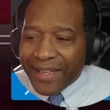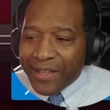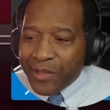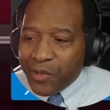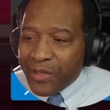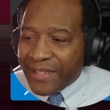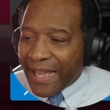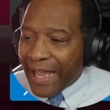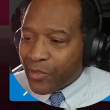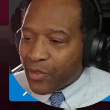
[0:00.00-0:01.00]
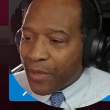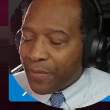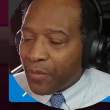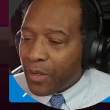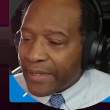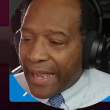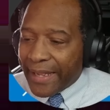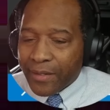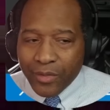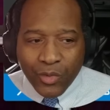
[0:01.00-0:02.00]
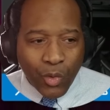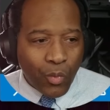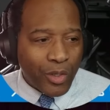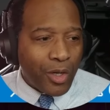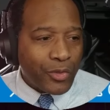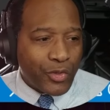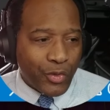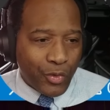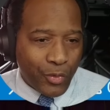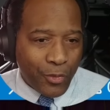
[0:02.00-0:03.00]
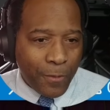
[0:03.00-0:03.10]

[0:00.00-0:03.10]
you need to ask yourself, okay, so what I'll do,